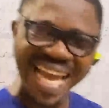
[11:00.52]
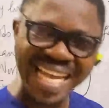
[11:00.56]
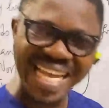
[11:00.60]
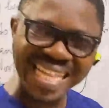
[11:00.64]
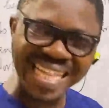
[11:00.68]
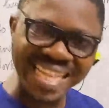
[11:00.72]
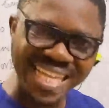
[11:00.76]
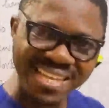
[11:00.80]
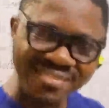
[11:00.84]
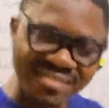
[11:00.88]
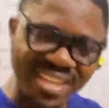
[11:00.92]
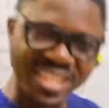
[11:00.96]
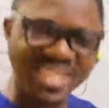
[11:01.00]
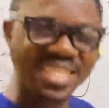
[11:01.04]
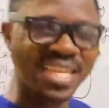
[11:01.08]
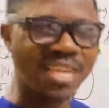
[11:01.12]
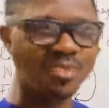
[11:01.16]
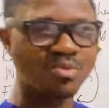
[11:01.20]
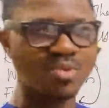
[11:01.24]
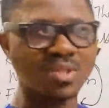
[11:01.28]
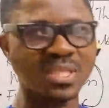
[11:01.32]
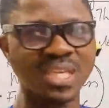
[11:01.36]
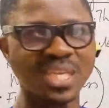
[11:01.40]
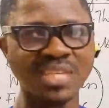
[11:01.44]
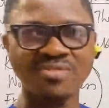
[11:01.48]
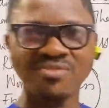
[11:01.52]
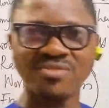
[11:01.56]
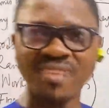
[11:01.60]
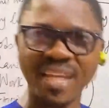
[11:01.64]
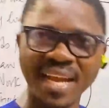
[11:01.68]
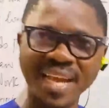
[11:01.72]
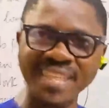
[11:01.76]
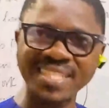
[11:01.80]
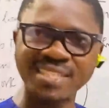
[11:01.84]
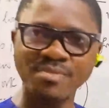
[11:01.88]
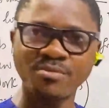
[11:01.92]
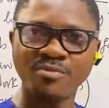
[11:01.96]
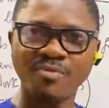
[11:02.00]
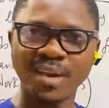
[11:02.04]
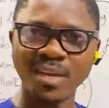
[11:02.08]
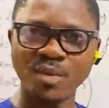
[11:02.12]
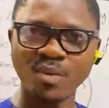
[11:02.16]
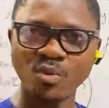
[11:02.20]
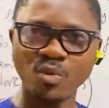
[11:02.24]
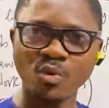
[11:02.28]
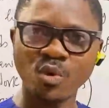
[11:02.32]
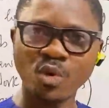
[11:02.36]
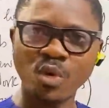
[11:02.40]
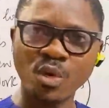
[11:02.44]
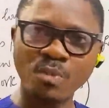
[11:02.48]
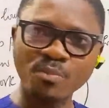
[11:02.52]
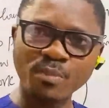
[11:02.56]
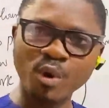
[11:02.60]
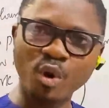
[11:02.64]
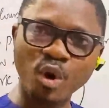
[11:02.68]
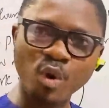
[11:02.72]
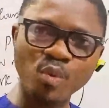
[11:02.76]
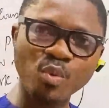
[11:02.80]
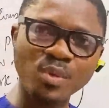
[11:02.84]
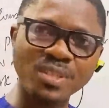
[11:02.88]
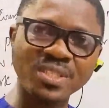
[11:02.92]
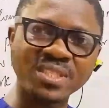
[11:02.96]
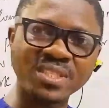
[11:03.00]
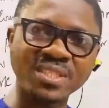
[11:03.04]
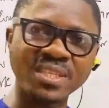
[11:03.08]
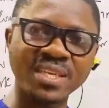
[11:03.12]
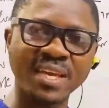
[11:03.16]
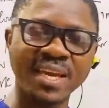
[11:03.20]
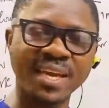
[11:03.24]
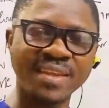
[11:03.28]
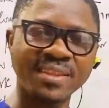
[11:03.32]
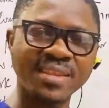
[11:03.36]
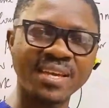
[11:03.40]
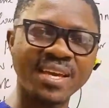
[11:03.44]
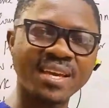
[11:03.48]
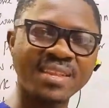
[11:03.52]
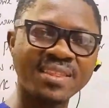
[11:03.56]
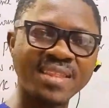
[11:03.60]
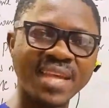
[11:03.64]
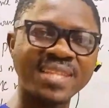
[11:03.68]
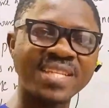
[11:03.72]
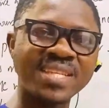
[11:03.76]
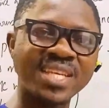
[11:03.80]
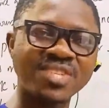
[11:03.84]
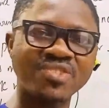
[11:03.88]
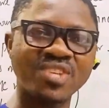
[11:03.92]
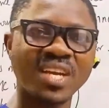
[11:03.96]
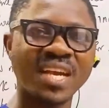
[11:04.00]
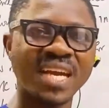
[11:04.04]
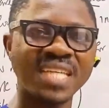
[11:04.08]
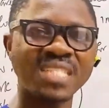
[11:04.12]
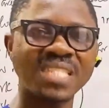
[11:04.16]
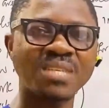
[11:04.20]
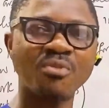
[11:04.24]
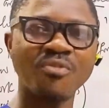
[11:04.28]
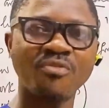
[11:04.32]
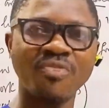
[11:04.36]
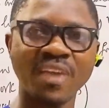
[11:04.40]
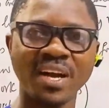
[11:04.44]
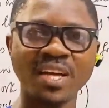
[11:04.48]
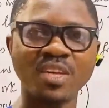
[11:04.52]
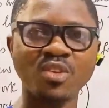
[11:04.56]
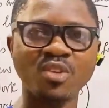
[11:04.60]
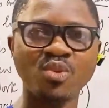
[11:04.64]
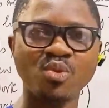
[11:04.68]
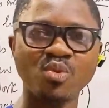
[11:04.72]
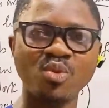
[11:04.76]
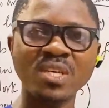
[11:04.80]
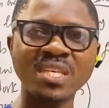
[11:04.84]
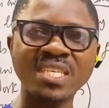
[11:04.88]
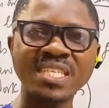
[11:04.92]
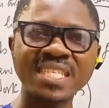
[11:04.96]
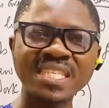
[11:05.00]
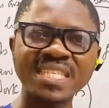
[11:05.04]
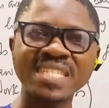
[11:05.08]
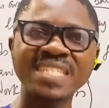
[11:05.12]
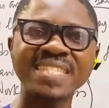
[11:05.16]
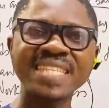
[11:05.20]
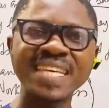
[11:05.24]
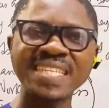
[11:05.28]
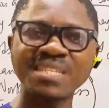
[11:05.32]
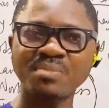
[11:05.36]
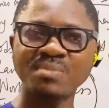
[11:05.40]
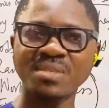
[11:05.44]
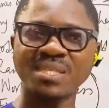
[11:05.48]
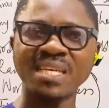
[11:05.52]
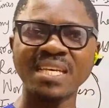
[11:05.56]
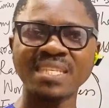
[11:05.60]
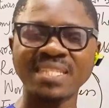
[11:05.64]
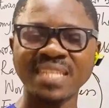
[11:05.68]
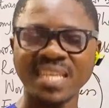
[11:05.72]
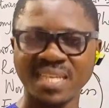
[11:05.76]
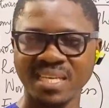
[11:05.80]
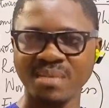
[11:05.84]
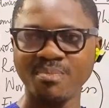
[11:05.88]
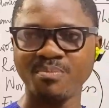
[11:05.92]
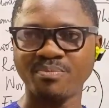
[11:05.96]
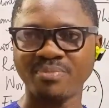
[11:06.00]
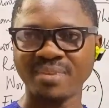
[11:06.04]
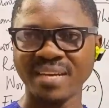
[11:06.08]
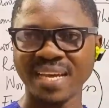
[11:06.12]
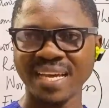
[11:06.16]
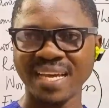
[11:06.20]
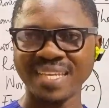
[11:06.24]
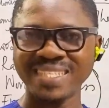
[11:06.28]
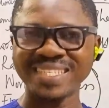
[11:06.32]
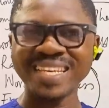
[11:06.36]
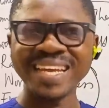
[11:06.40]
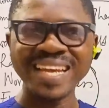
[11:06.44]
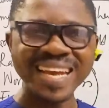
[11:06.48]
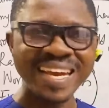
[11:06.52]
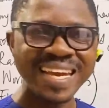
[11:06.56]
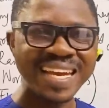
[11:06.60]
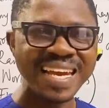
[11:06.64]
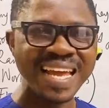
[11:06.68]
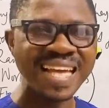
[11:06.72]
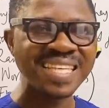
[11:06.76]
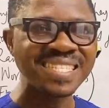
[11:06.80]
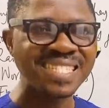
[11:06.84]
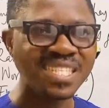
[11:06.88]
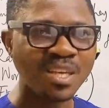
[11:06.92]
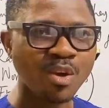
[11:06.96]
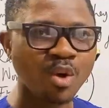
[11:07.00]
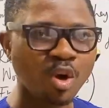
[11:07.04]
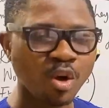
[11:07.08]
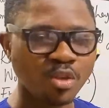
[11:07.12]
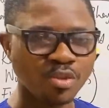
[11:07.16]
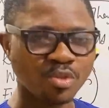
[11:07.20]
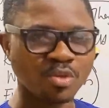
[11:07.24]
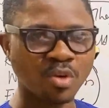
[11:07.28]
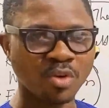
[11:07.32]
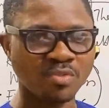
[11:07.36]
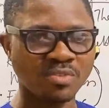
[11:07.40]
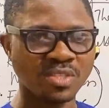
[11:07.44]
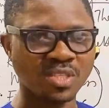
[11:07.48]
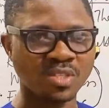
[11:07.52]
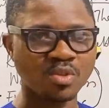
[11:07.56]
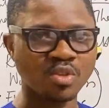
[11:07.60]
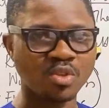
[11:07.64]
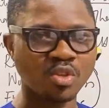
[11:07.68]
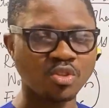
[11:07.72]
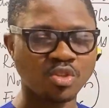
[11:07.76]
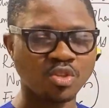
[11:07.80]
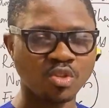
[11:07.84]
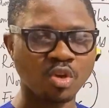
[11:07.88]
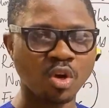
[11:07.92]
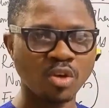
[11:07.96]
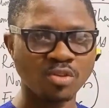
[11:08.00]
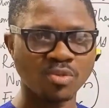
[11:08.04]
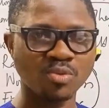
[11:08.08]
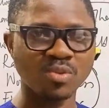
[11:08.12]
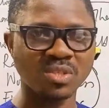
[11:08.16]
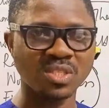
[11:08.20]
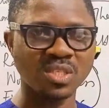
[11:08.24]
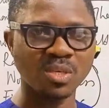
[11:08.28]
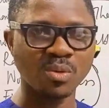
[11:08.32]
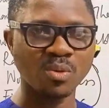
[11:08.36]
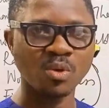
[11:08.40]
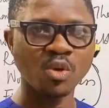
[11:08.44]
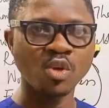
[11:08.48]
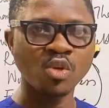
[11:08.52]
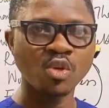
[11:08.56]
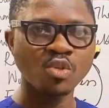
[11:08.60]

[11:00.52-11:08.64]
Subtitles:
directly related to net realizable value, because we say that net realizable value is the expected selling price less the cost to sell.